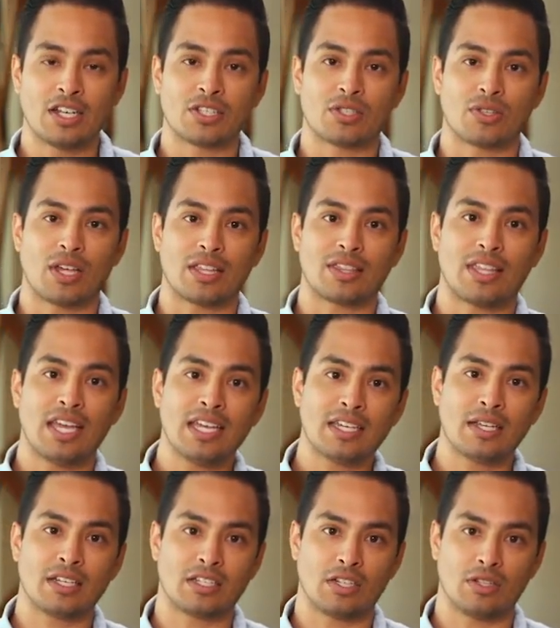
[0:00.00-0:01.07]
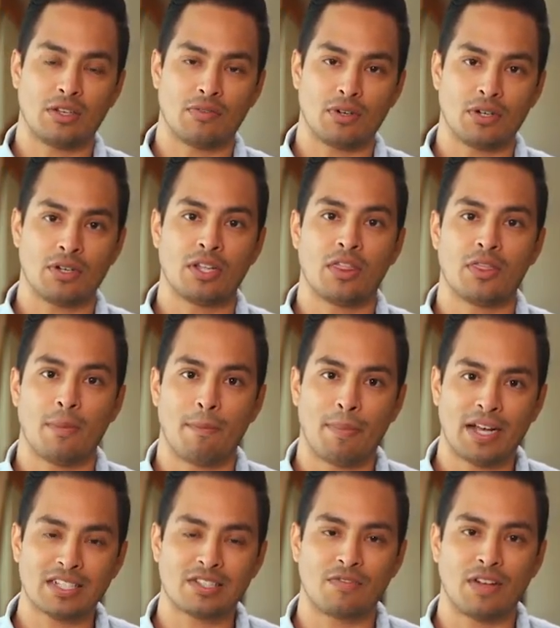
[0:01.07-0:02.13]
so that they can deliver the
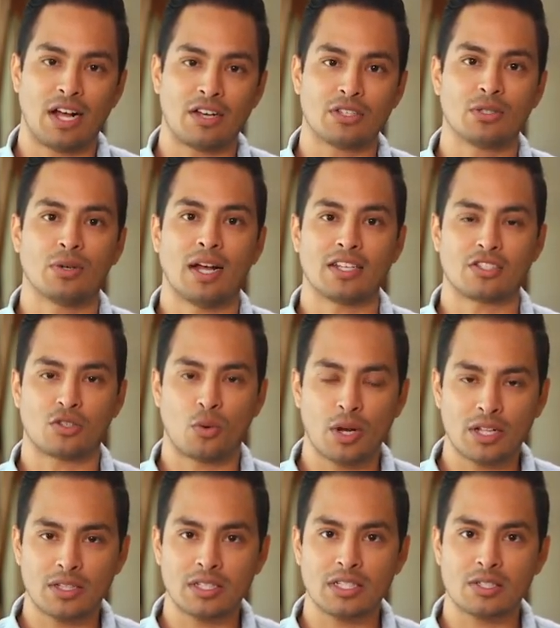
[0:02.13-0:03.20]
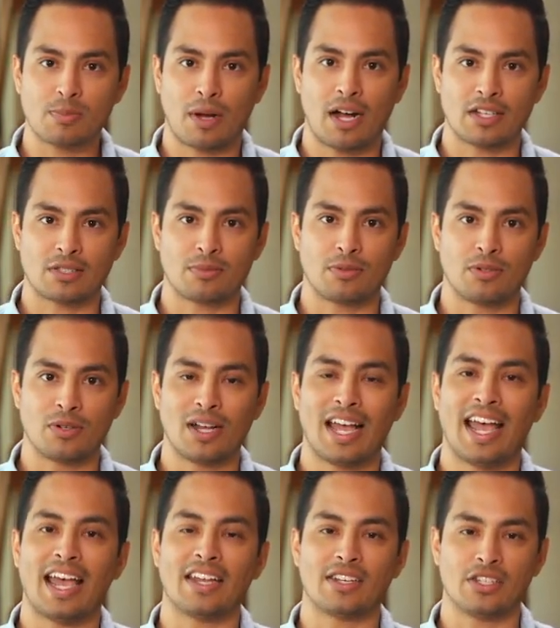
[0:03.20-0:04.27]
best value as quickly as possible
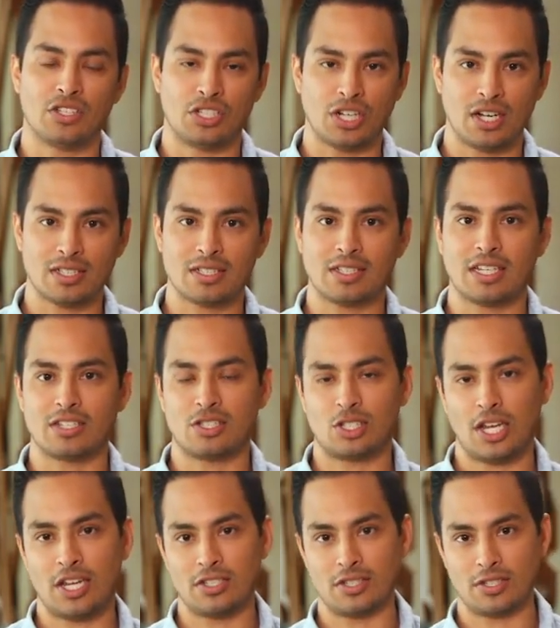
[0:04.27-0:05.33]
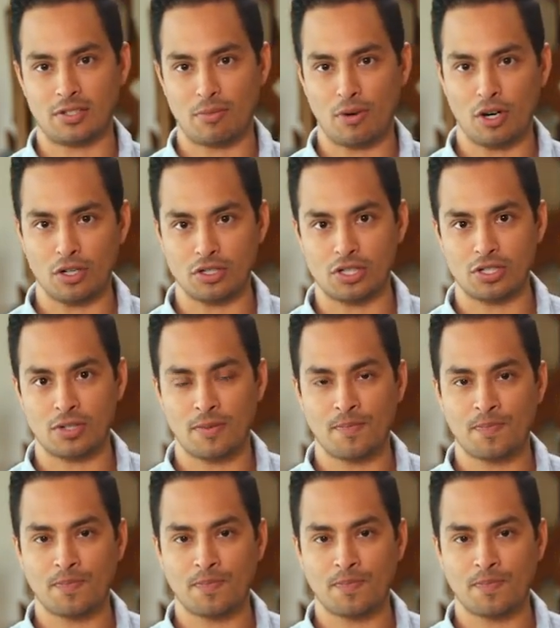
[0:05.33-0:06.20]
and adjust as changes emerge.